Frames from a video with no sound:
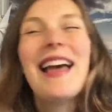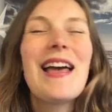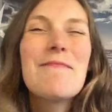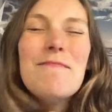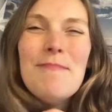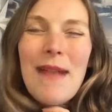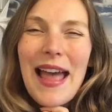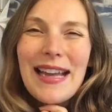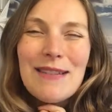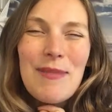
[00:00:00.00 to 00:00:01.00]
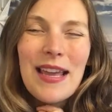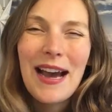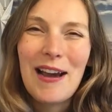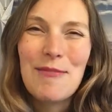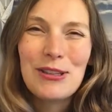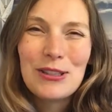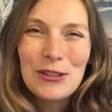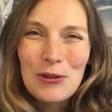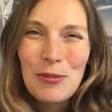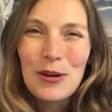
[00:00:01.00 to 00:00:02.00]
and and become
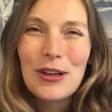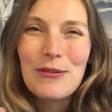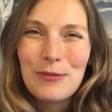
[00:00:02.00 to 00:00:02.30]
super